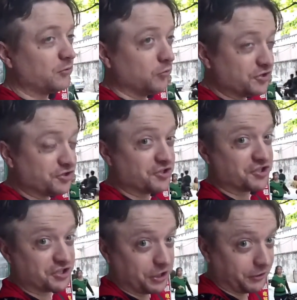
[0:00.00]
Which is
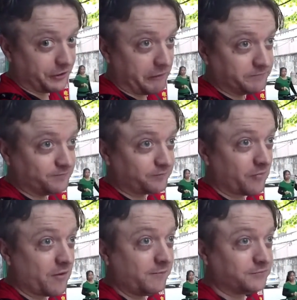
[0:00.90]
scary,
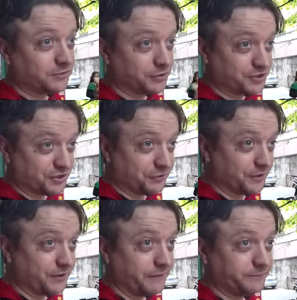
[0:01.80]

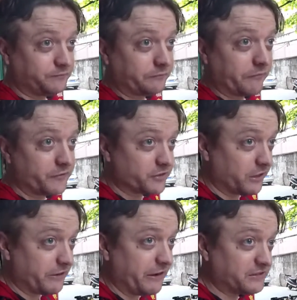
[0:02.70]
considering that
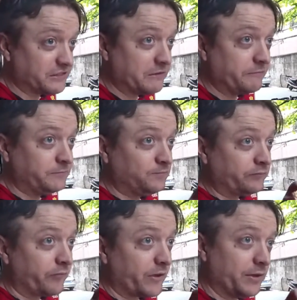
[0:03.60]
China has
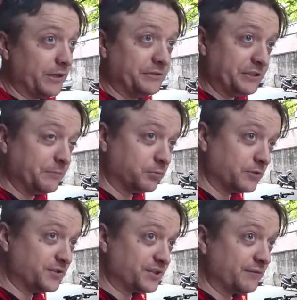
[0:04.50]

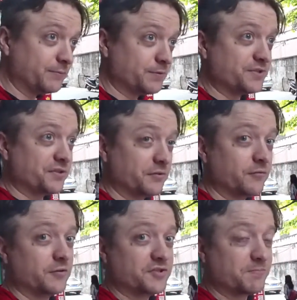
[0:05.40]
18.7% of the
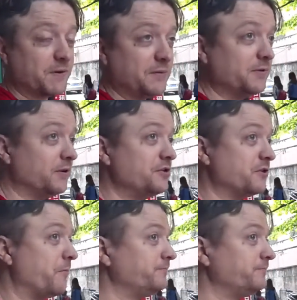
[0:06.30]
world's population.